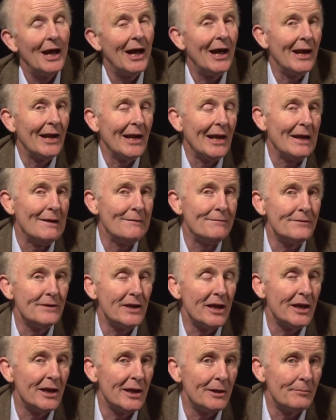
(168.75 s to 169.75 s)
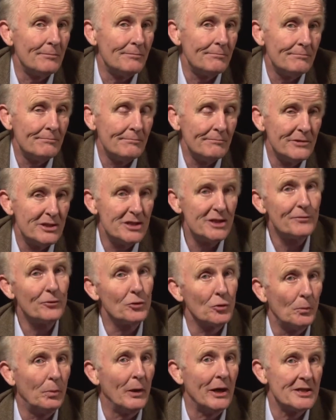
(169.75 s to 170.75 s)
And even in a
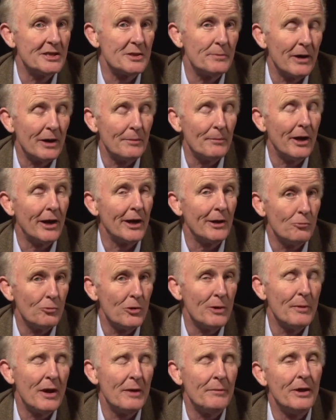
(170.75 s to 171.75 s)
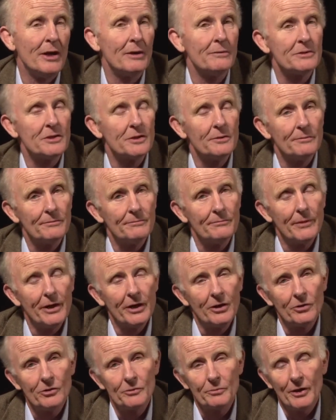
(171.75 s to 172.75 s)
difficult place to make money, we may be able to
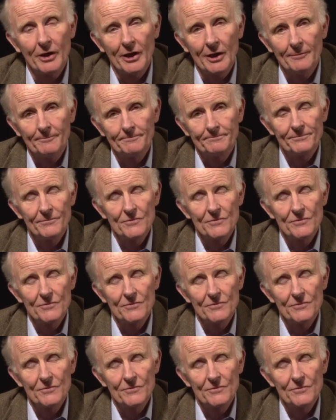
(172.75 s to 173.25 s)
make good money.